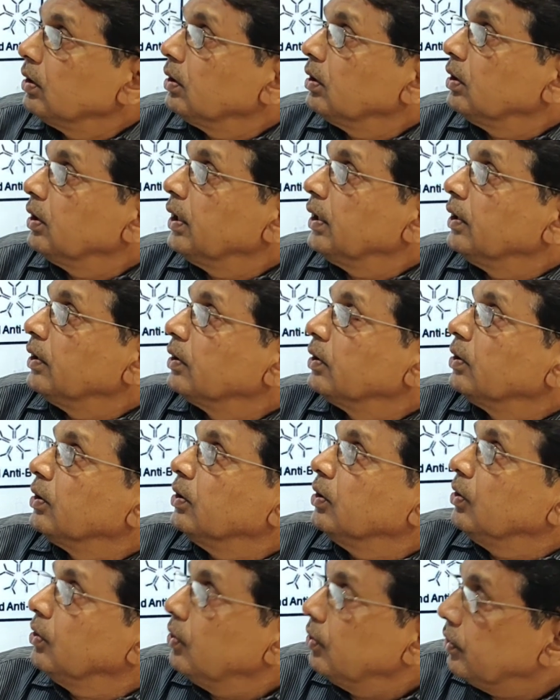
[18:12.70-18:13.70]

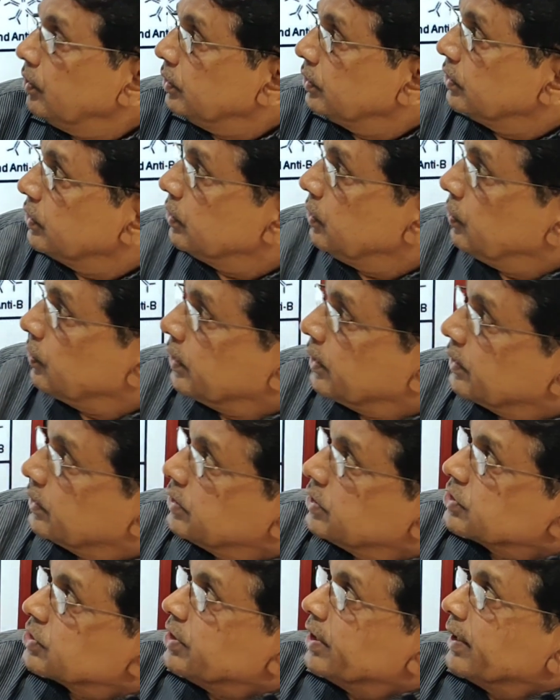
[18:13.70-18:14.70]
Then, look at
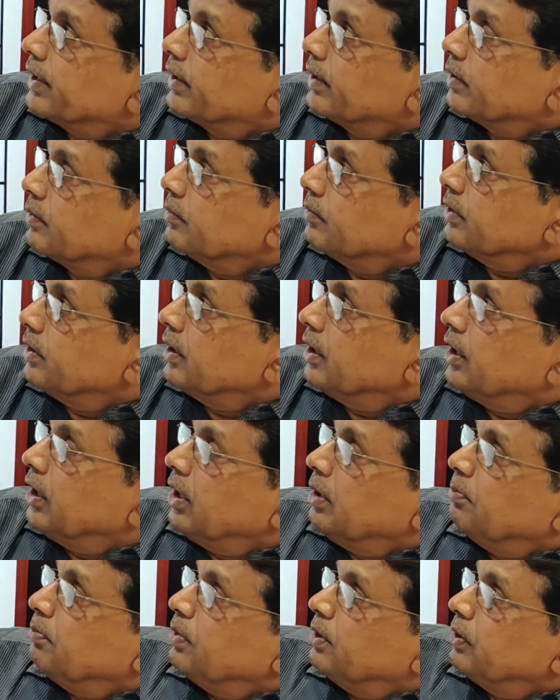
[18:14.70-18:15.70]
this diagram.
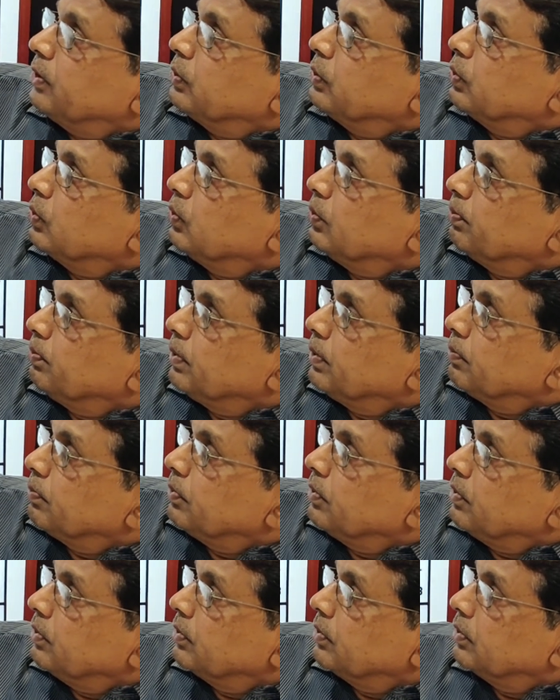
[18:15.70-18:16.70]
A blood group
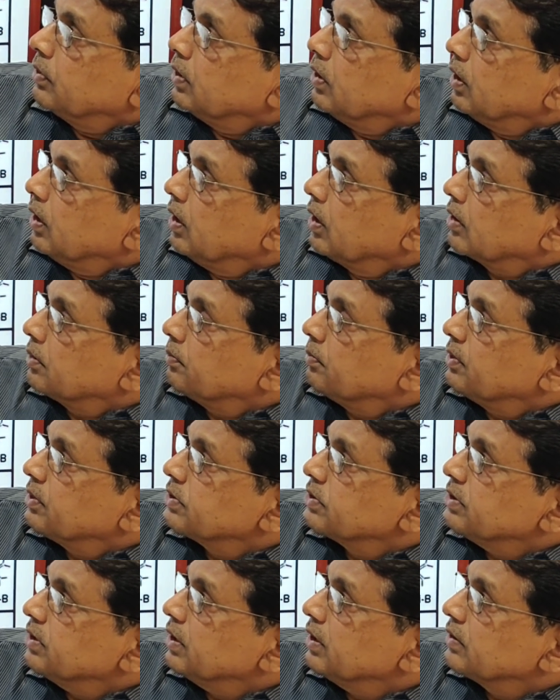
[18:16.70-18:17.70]
people,
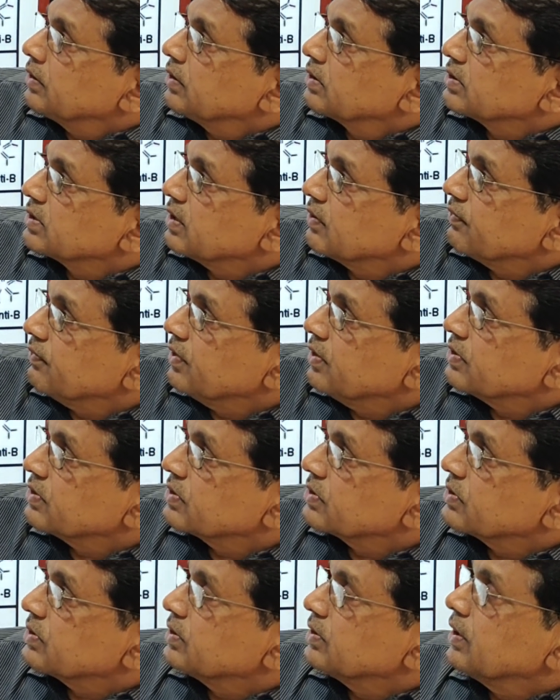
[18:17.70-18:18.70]
RBC, on the
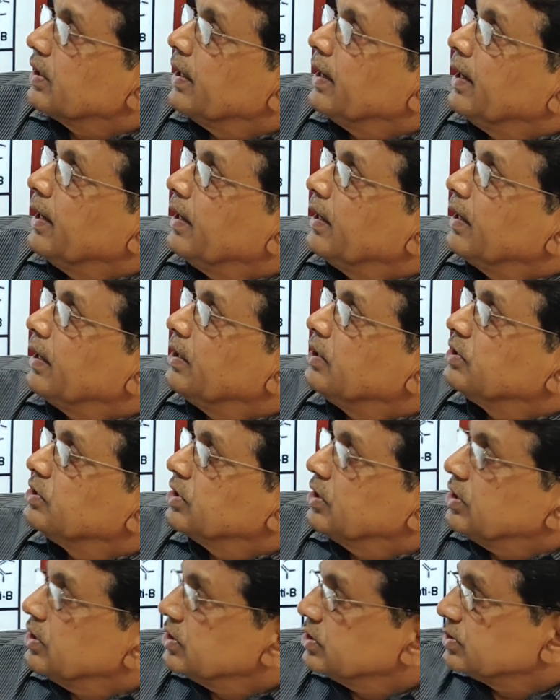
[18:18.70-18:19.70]
surface
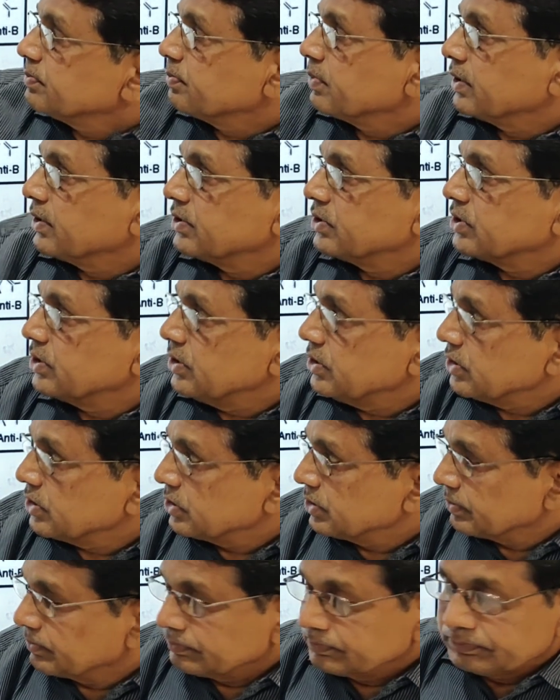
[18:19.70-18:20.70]
antigen is
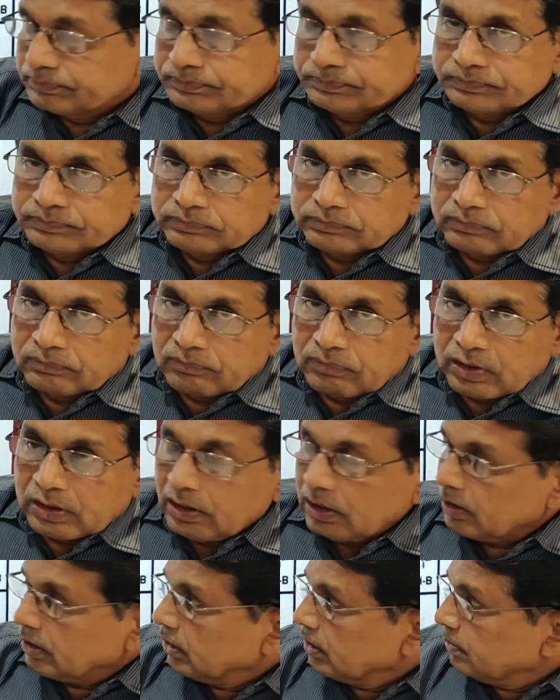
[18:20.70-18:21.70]
present.
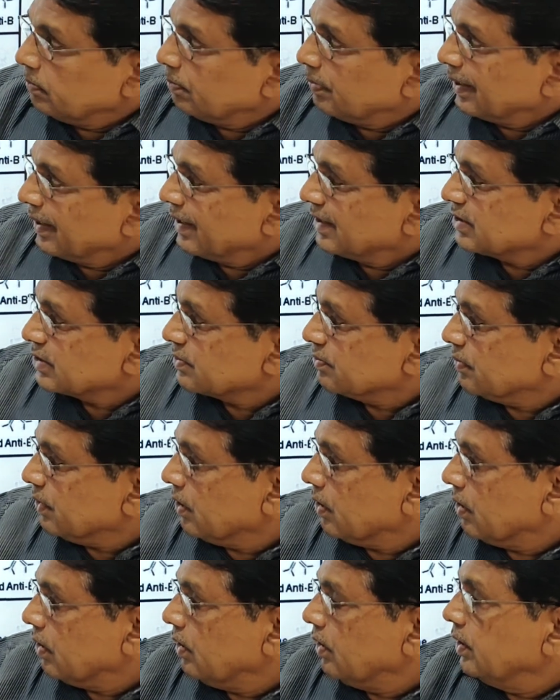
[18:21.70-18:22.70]
In
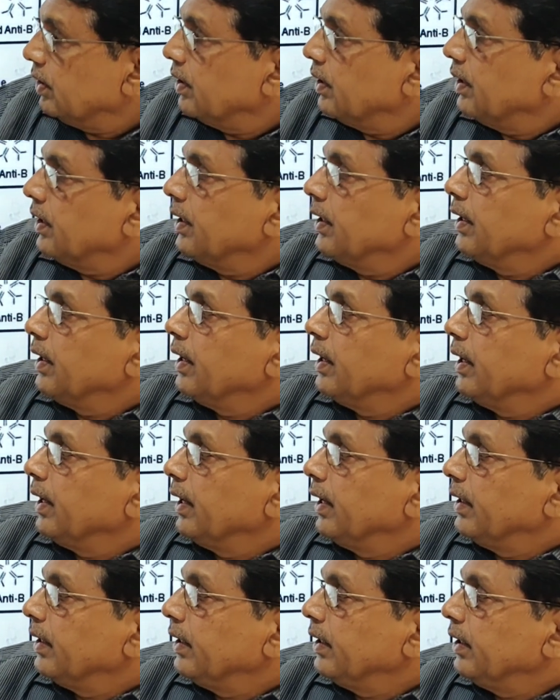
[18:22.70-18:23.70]
plasma,
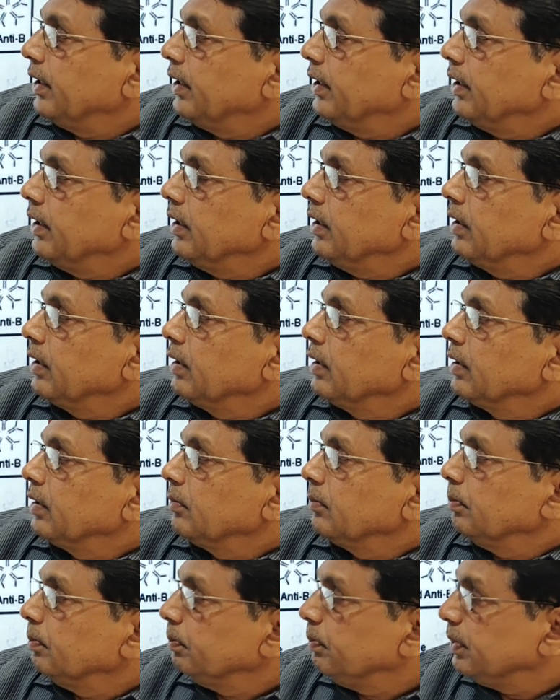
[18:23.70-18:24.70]

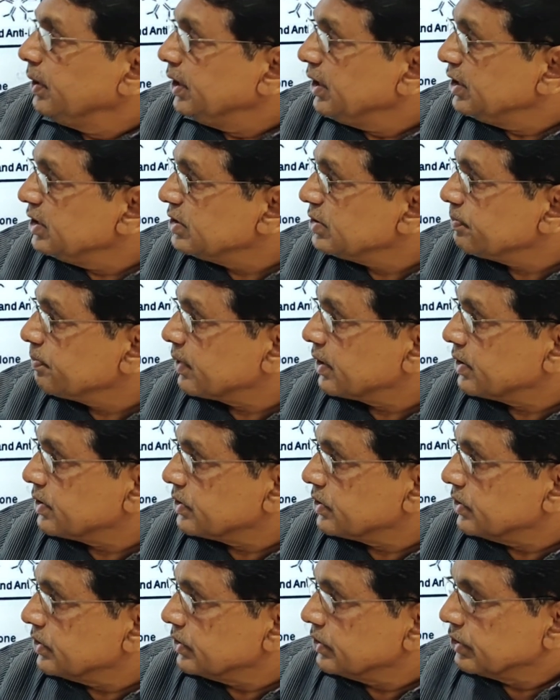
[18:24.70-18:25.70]
anti-B is
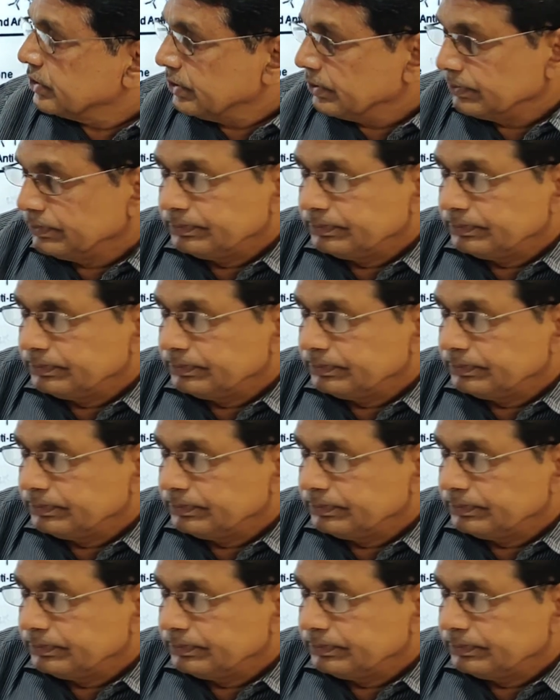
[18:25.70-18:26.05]
present.